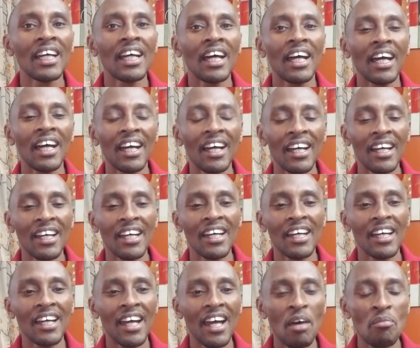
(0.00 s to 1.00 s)

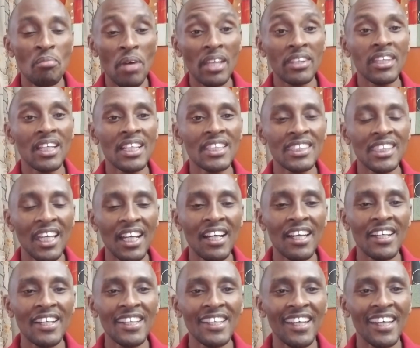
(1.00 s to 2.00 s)
a monthly
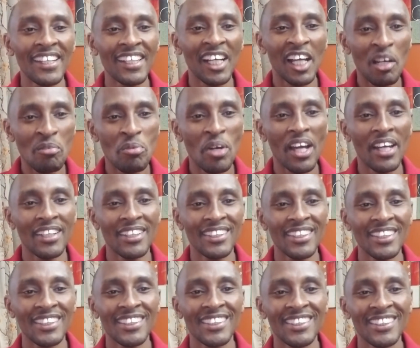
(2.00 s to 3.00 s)
salary, and
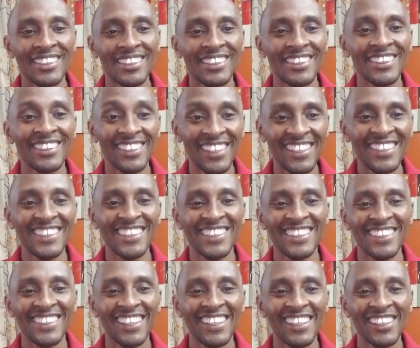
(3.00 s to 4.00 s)
carbohydrates.
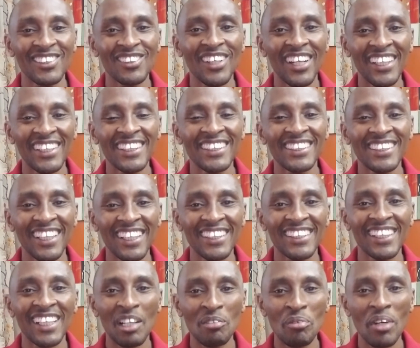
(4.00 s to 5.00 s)
Yes, you heard it
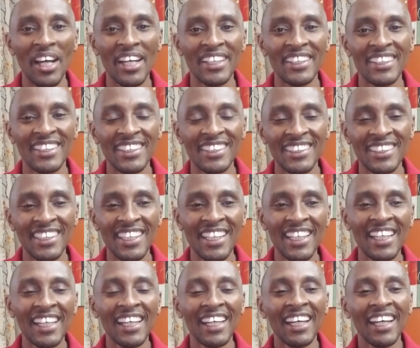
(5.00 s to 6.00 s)
right, carbohydrates.
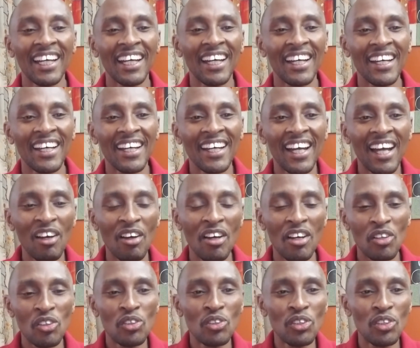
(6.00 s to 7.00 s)

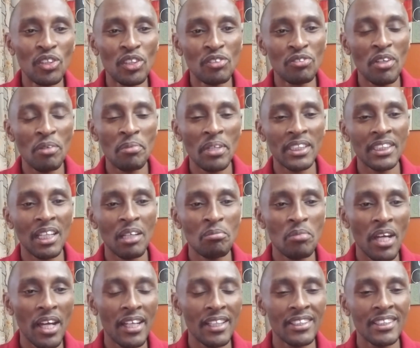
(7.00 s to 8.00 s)
Our good famous
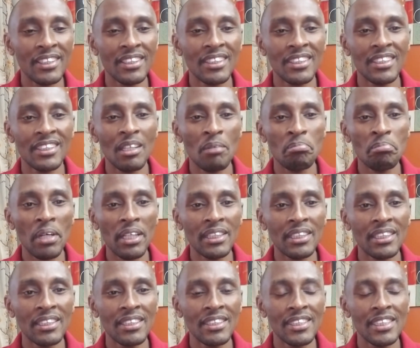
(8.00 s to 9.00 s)
carbohydrates,
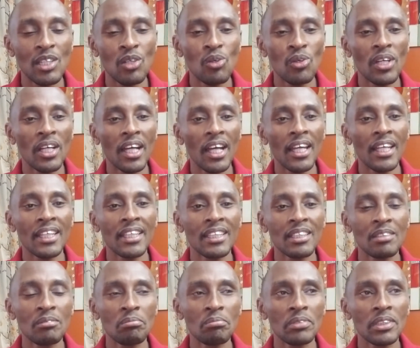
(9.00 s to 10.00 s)
chapatis,
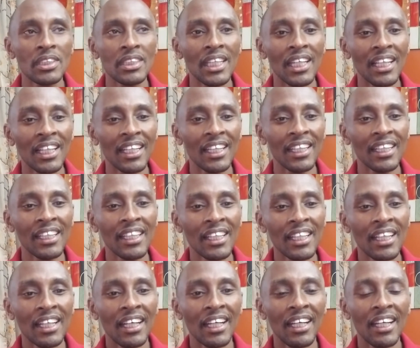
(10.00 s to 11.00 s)
ugali, mchele.
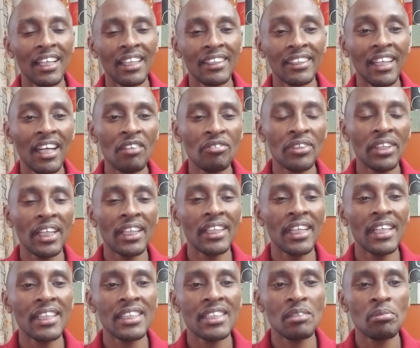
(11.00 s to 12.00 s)
The African
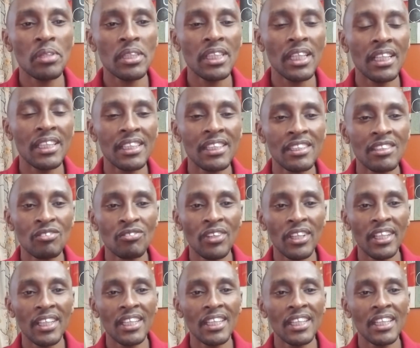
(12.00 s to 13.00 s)
diet especially is
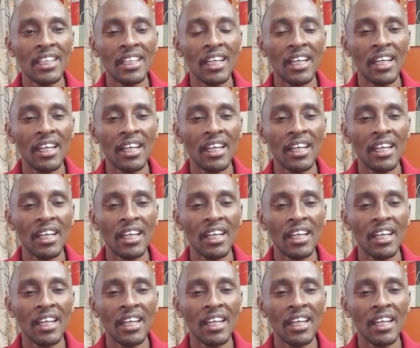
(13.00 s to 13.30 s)
very